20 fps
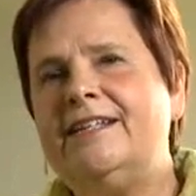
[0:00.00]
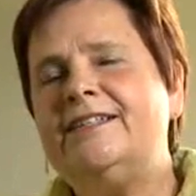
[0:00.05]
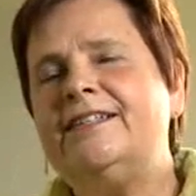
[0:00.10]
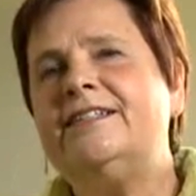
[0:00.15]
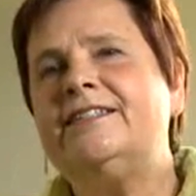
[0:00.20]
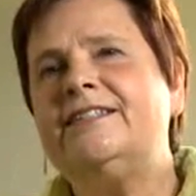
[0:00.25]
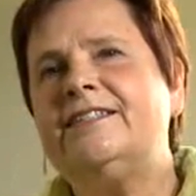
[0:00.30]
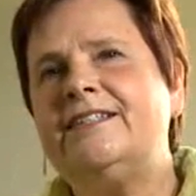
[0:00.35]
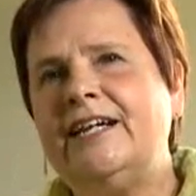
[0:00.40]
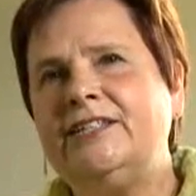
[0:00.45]
it
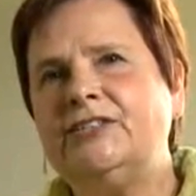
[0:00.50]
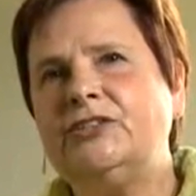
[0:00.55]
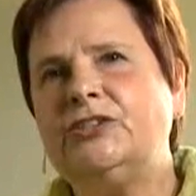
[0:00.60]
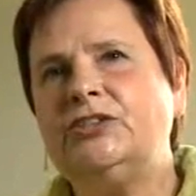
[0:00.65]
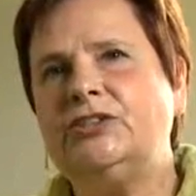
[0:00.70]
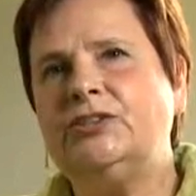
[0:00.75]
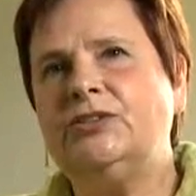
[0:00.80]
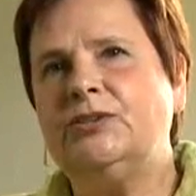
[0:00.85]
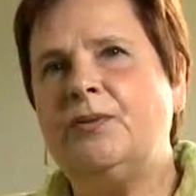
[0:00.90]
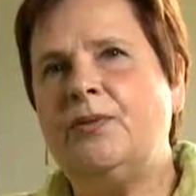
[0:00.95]
is
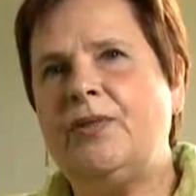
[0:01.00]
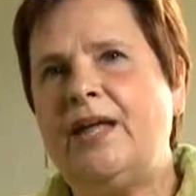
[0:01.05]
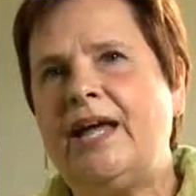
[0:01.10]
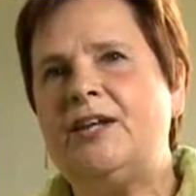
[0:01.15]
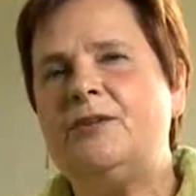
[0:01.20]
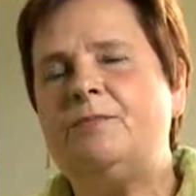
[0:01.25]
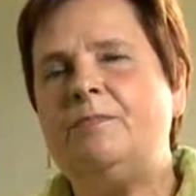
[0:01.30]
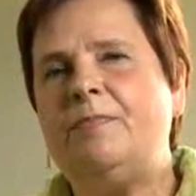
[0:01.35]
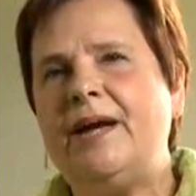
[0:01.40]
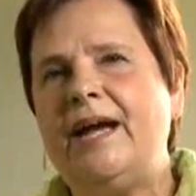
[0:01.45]
essential
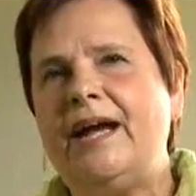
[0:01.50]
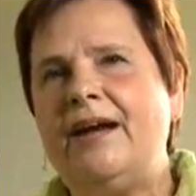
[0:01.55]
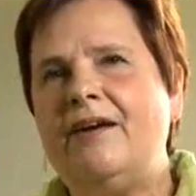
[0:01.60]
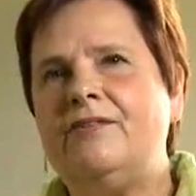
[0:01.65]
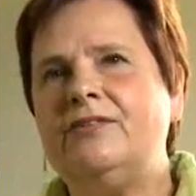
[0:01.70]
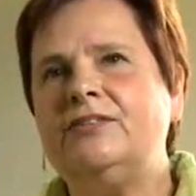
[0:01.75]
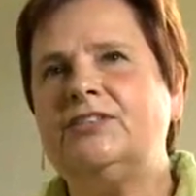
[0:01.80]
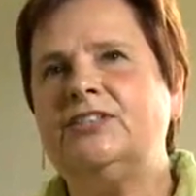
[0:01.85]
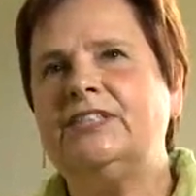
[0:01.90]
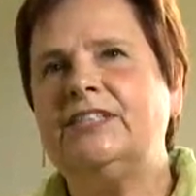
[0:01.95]
that
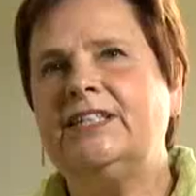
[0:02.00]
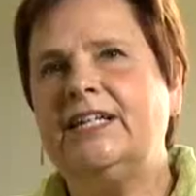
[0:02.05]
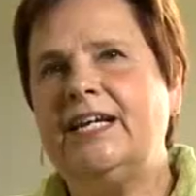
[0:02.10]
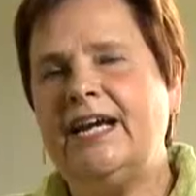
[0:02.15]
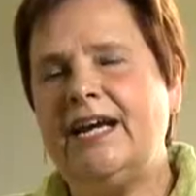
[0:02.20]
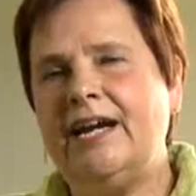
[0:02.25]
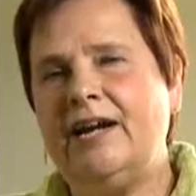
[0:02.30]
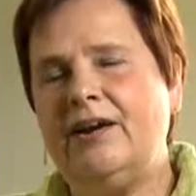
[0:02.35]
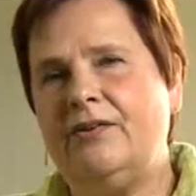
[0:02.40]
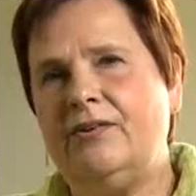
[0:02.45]
parents and
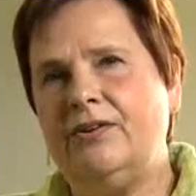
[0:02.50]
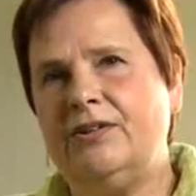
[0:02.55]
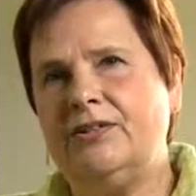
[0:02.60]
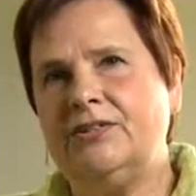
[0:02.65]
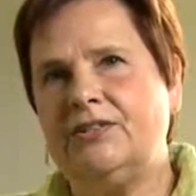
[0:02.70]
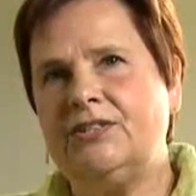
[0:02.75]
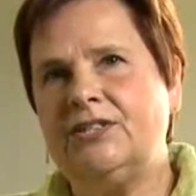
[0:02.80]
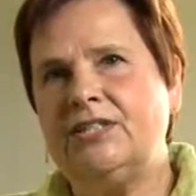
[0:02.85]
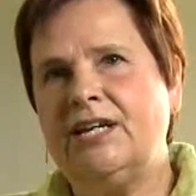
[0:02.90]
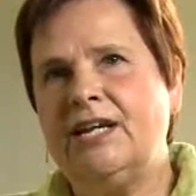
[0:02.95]

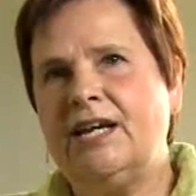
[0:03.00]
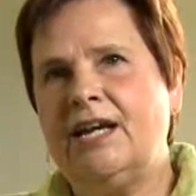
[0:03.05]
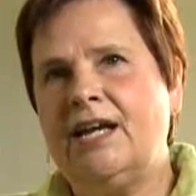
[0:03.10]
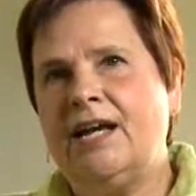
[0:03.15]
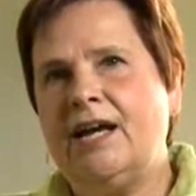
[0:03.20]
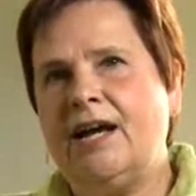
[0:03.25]
carers